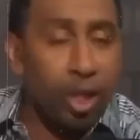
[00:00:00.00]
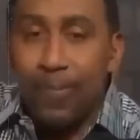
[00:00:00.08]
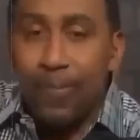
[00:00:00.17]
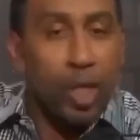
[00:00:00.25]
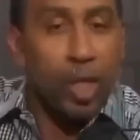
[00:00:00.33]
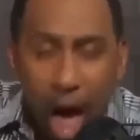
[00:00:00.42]

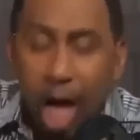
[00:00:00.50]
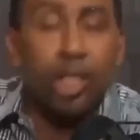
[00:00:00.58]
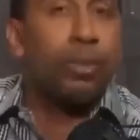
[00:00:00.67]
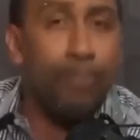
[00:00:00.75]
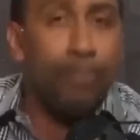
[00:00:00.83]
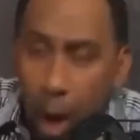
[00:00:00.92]
Stephen
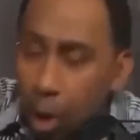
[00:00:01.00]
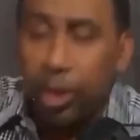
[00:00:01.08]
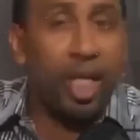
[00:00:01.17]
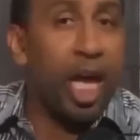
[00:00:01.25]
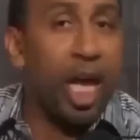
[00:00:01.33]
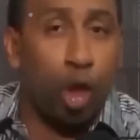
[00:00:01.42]
A. made it
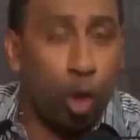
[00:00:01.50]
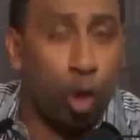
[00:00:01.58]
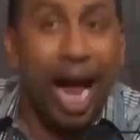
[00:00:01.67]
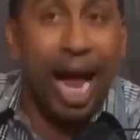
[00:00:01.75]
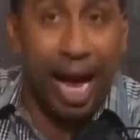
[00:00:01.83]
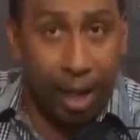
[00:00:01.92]
clear
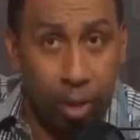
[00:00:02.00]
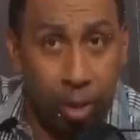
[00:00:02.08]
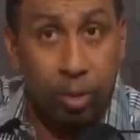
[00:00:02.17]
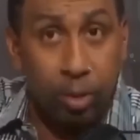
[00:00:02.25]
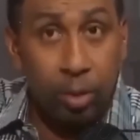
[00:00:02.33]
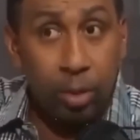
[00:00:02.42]
this
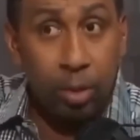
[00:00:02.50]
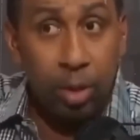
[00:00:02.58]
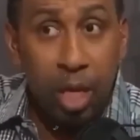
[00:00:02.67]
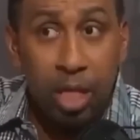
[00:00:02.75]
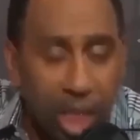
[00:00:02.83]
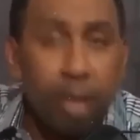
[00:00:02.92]
wasn't about
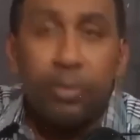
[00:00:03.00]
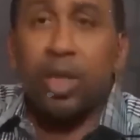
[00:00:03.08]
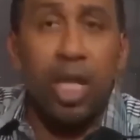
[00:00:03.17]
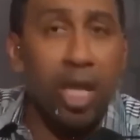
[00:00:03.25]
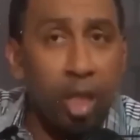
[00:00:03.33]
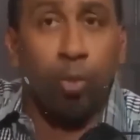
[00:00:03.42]
hating on the
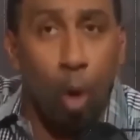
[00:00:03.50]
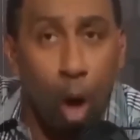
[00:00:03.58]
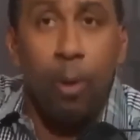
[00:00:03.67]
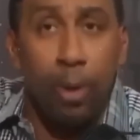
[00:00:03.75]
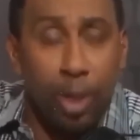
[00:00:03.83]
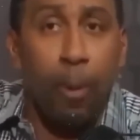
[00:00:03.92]

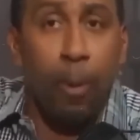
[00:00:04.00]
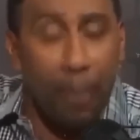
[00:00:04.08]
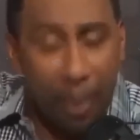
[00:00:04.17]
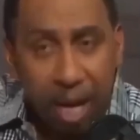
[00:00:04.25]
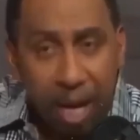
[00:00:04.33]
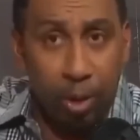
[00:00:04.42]
WNBA
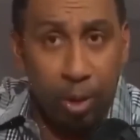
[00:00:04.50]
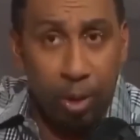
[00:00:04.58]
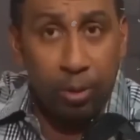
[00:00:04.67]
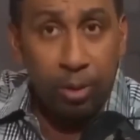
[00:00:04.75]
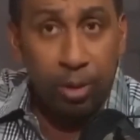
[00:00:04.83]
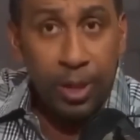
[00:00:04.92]
or
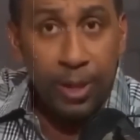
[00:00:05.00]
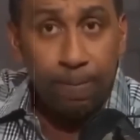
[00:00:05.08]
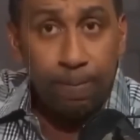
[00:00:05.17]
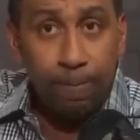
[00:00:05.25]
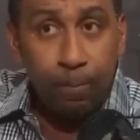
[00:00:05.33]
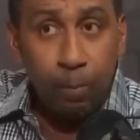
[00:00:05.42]
minimizing
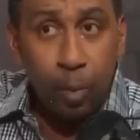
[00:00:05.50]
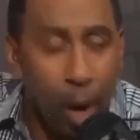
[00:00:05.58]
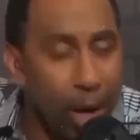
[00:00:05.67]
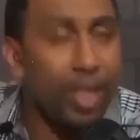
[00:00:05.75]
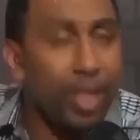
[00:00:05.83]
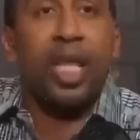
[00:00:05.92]
the
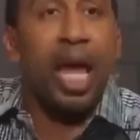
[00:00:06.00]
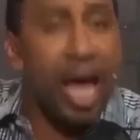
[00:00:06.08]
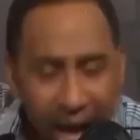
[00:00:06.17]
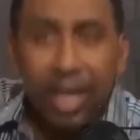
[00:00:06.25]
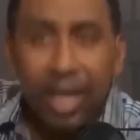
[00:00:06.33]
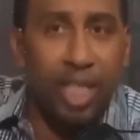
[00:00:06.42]
accomplishments of
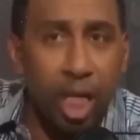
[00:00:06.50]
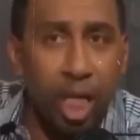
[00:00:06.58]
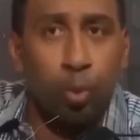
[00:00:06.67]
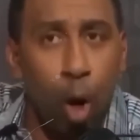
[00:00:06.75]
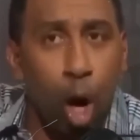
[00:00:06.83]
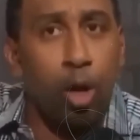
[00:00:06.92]
players outside
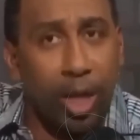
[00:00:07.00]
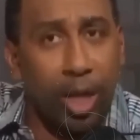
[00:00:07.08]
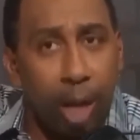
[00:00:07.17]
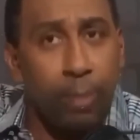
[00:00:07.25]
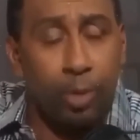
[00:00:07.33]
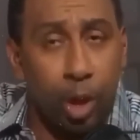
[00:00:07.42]
of Caitlin
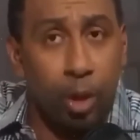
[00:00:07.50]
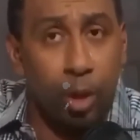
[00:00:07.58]
Clark.